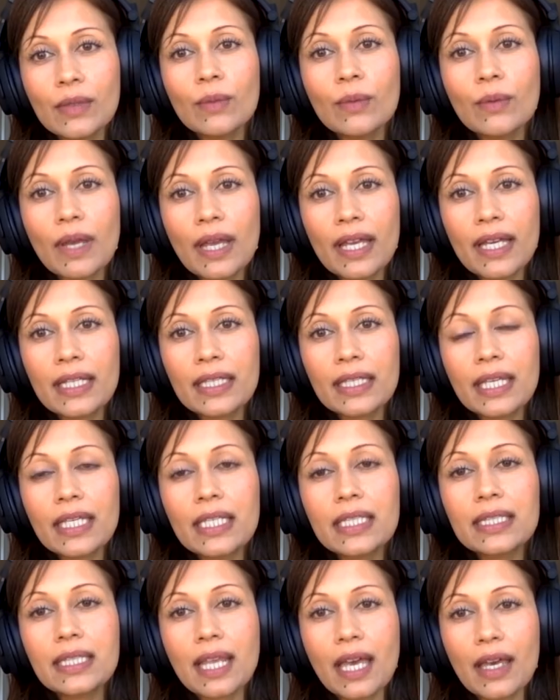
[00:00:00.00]
Right. And
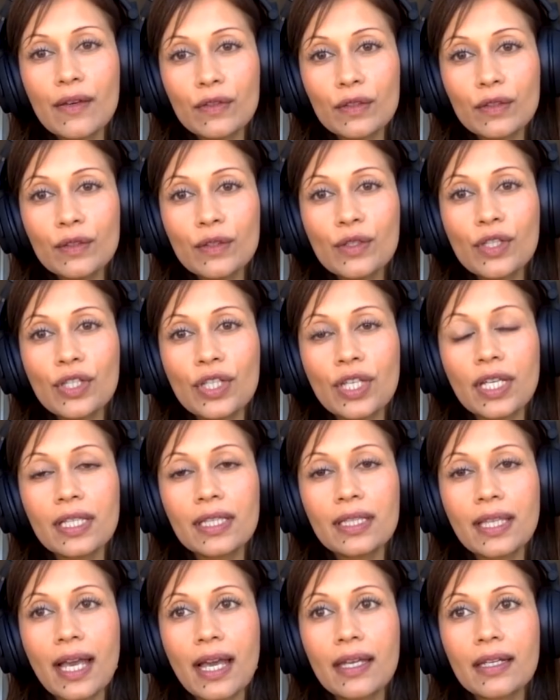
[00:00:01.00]
it's an
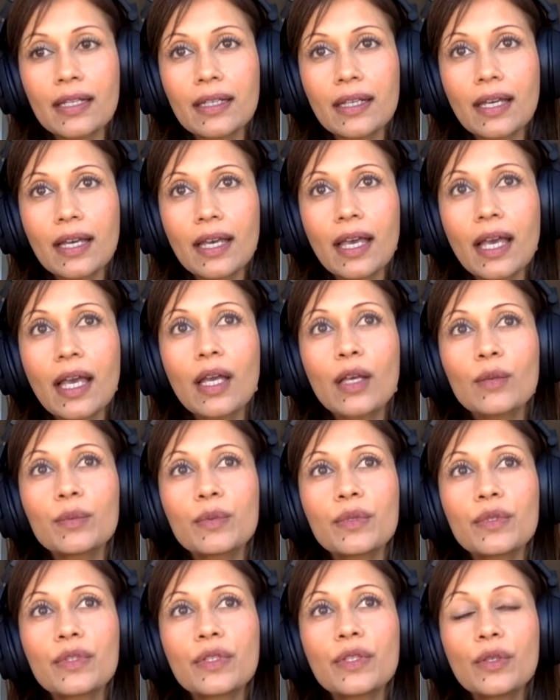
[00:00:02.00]
evolution that
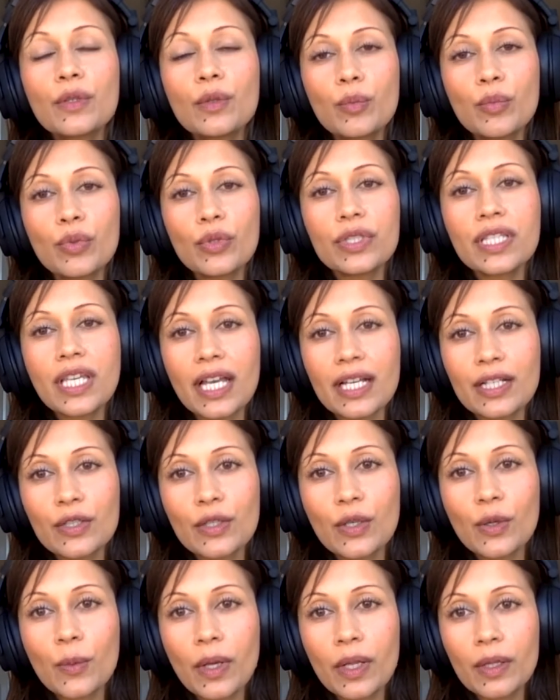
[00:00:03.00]
helps you protect
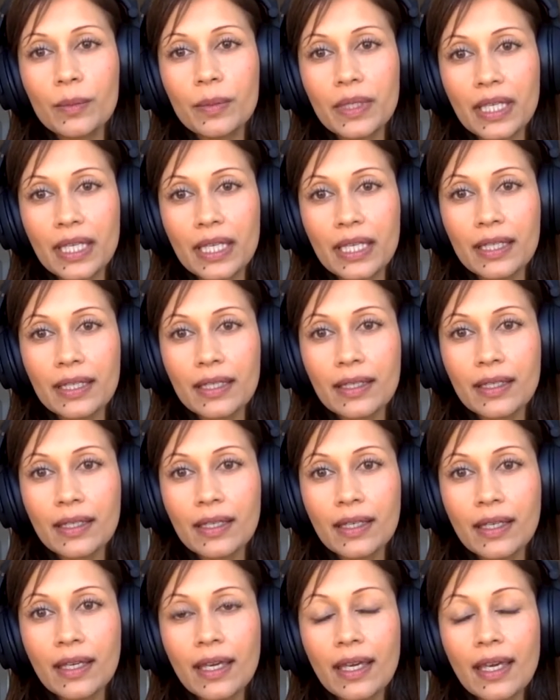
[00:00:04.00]
your well being
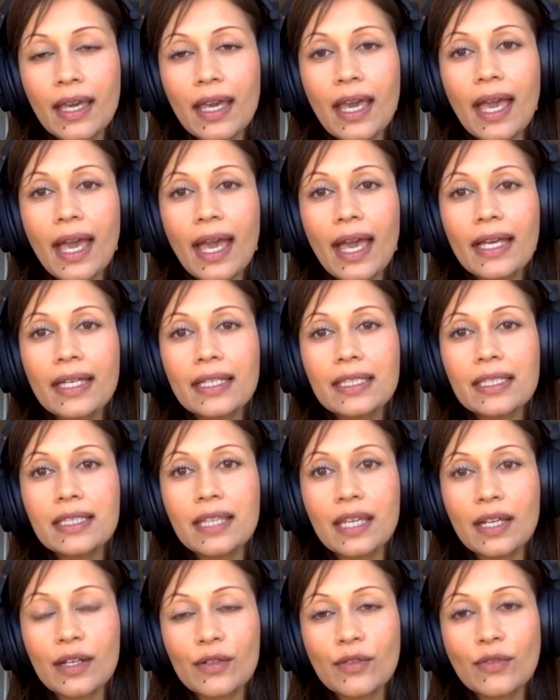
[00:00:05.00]
and
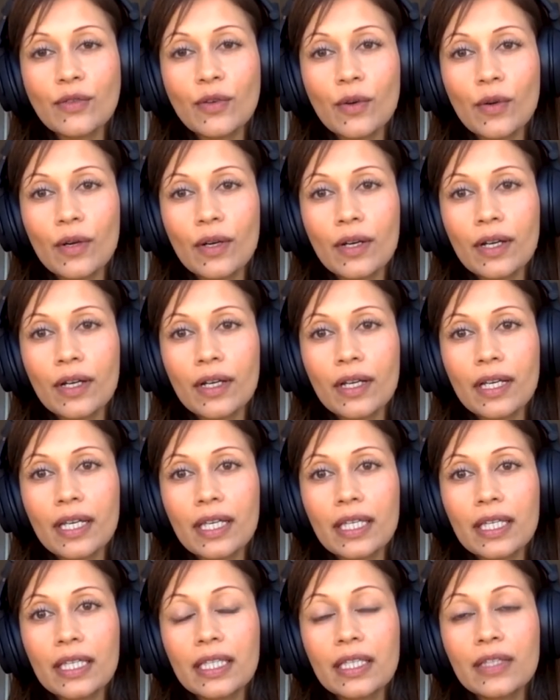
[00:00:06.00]
therefore
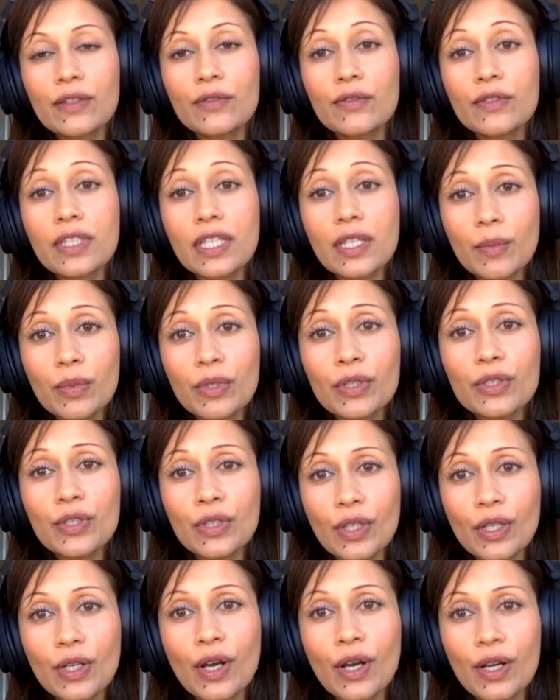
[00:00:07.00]
give deeper to
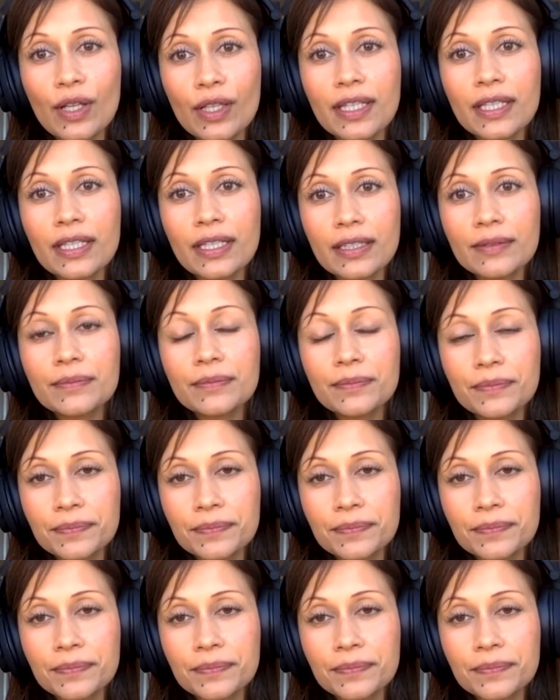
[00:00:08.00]
the calling